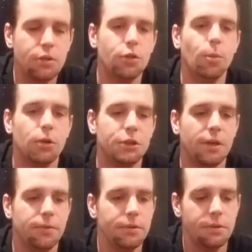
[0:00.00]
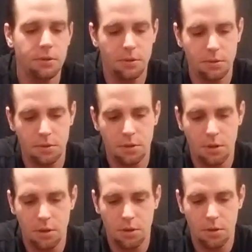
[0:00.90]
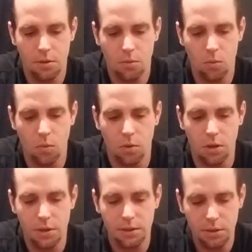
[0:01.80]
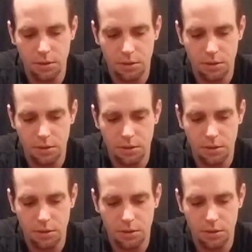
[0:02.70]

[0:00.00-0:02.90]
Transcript: Two more shuffles. One.